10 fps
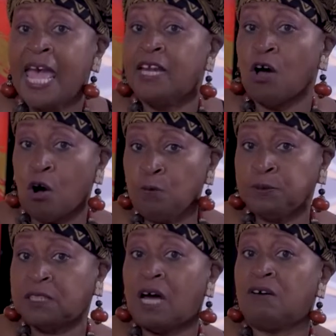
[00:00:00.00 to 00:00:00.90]
in
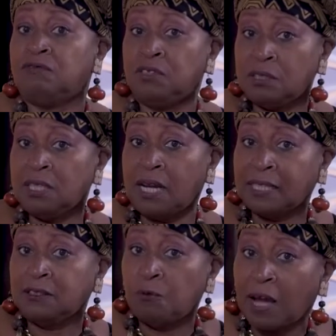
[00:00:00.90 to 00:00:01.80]
hopes of looking
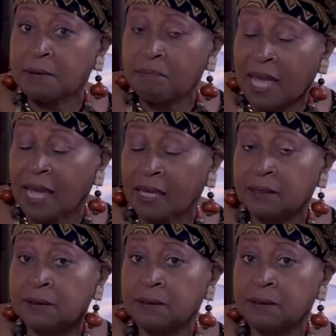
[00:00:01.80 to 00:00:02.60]
like the white man.